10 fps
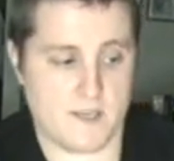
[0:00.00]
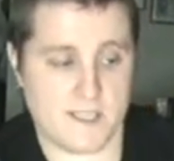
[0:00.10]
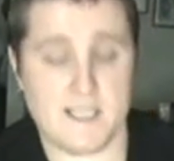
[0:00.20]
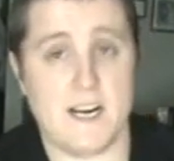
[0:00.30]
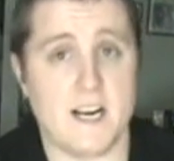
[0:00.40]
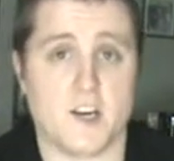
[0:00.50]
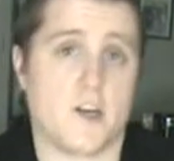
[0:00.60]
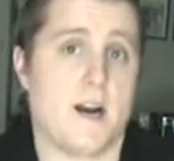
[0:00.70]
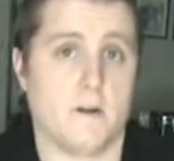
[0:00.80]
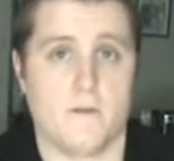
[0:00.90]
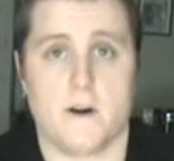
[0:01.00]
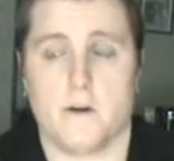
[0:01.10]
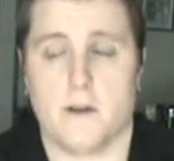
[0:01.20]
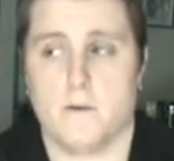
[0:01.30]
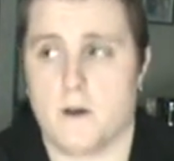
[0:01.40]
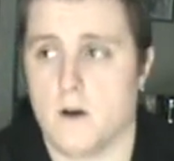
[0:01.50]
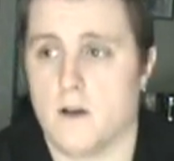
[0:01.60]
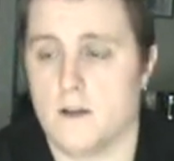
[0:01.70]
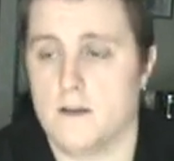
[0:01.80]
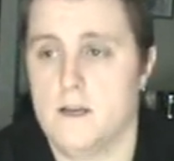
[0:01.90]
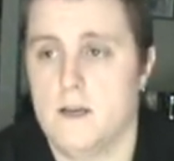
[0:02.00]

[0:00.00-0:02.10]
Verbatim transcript: receding shadow figure that we call it,